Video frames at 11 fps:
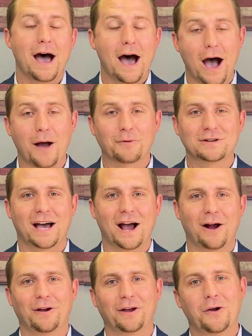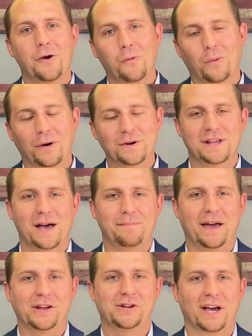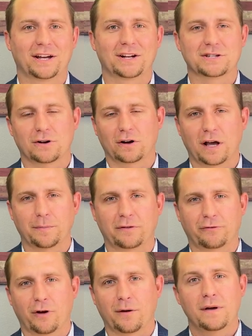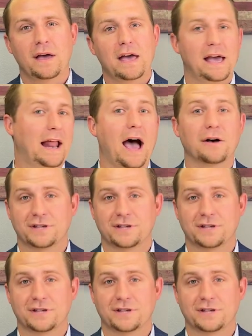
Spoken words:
I'm retiring. Where is that paycheck going to start coming from? And how's